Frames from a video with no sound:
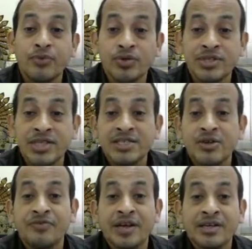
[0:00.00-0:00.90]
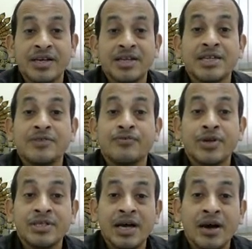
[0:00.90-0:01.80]
forces or factors
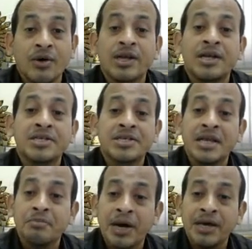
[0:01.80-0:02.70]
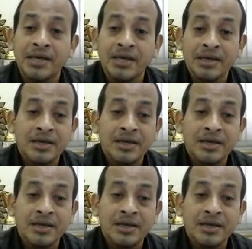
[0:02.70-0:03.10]
influence the organizational buying.